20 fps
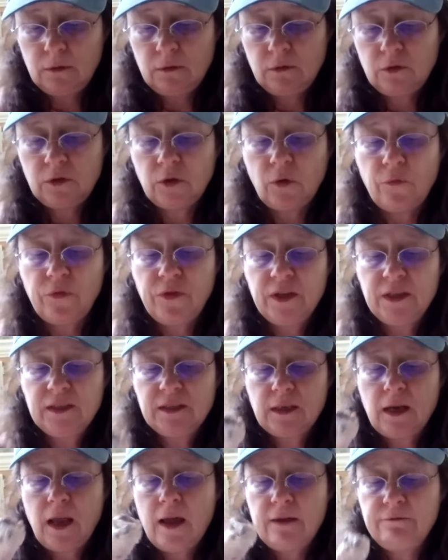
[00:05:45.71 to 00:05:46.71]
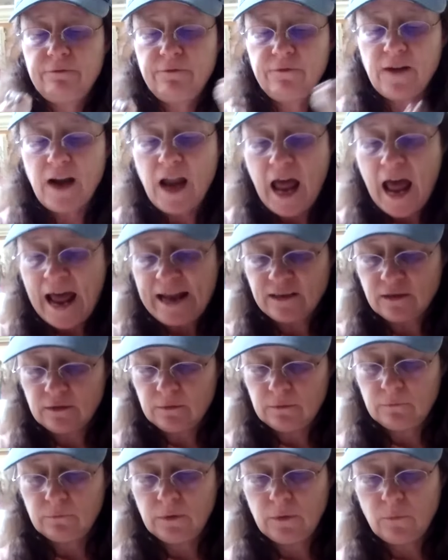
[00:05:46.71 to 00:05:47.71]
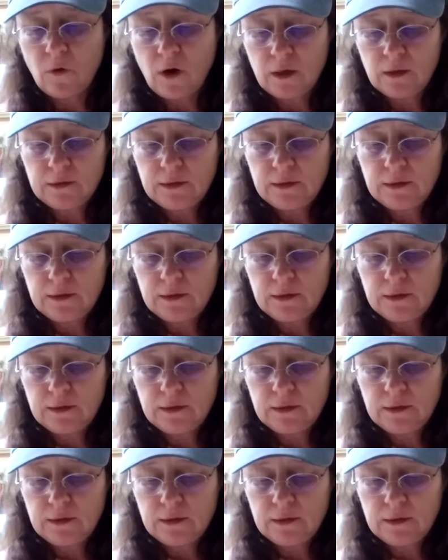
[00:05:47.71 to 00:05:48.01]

So things lie flat. We want